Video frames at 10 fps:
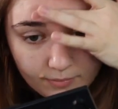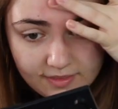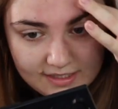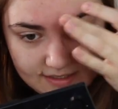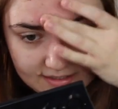
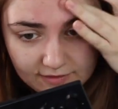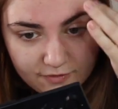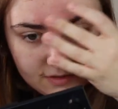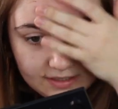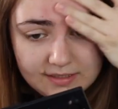this is
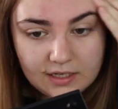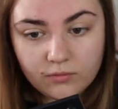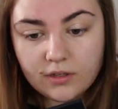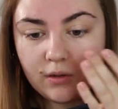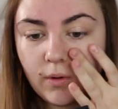definitely sitting
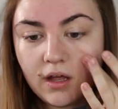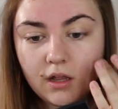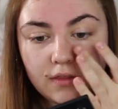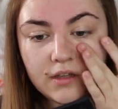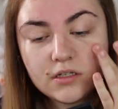really well
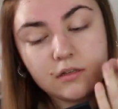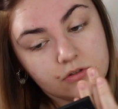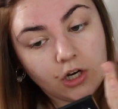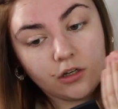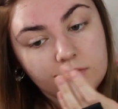on the
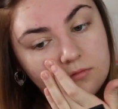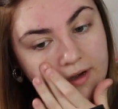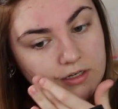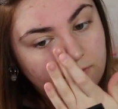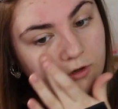Tarte
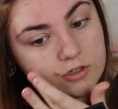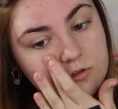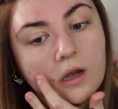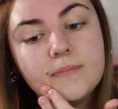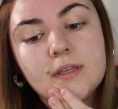Rainforest
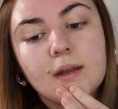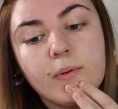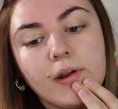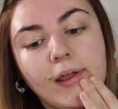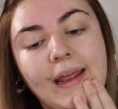drops that I
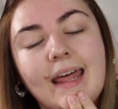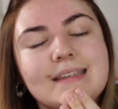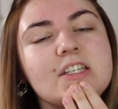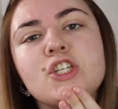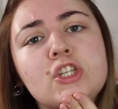put on,
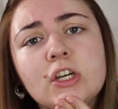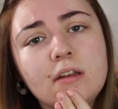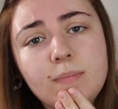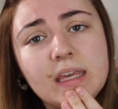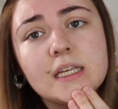as it
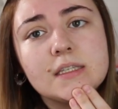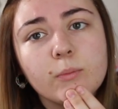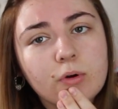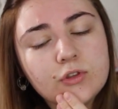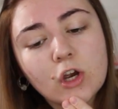should, because they're
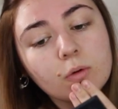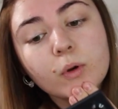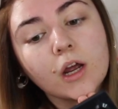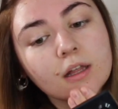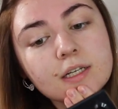both Tarte
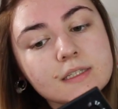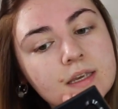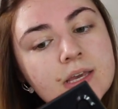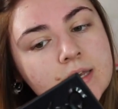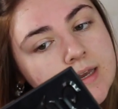products.
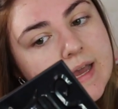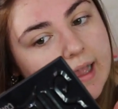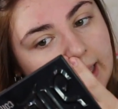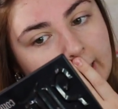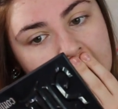
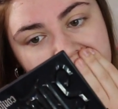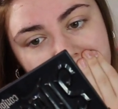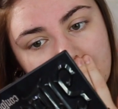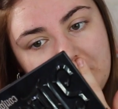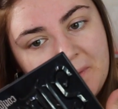And this
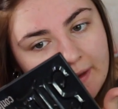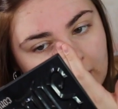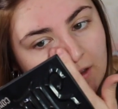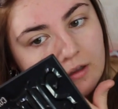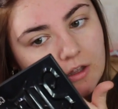is
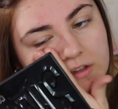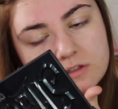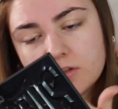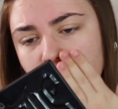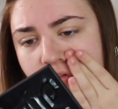doing, oh,
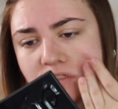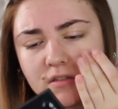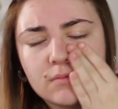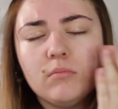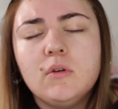it's so
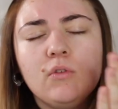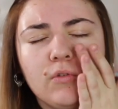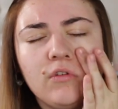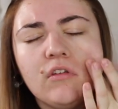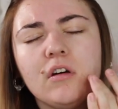
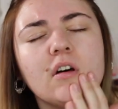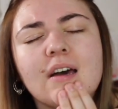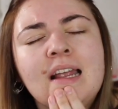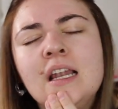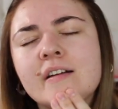smooth. Oh,
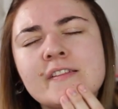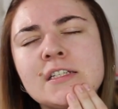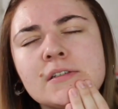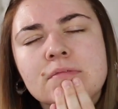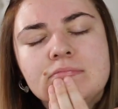I love it.
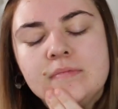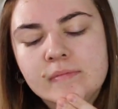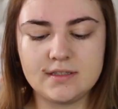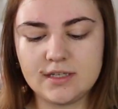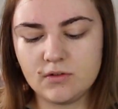
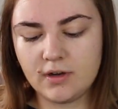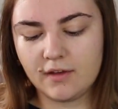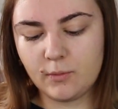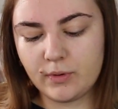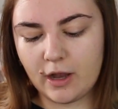Since I don't
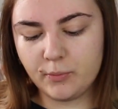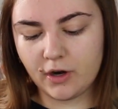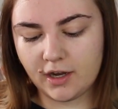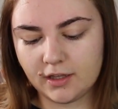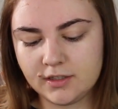have a brow
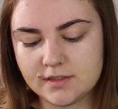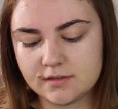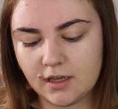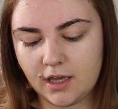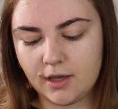
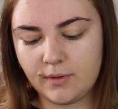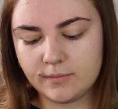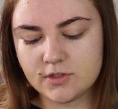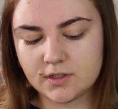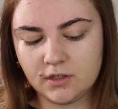product,
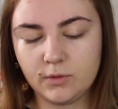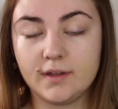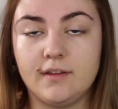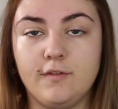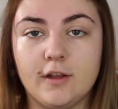I'm just going to
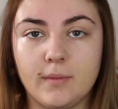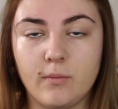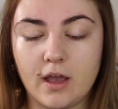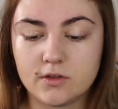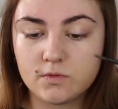quickly fill in my
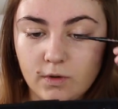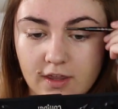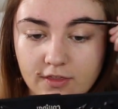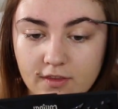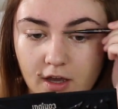brows
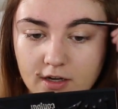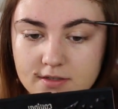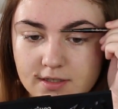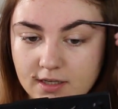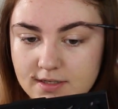with the
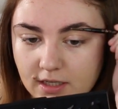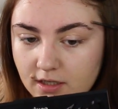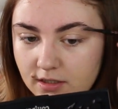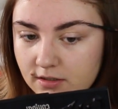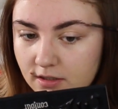
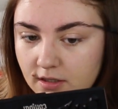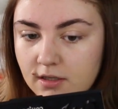Anastasia